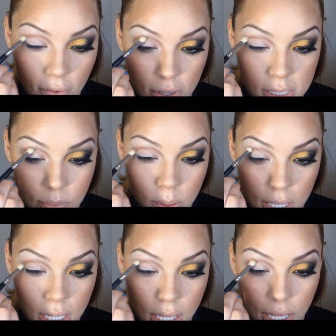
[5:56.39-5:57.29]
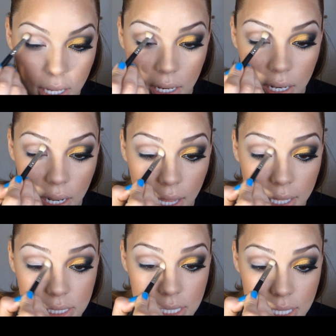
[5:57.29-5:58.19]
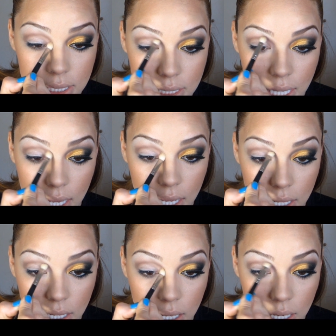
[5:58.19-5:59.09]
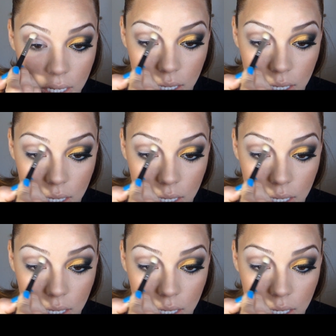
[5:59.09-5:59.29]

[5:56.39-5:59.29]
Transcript: first blending it into the skin,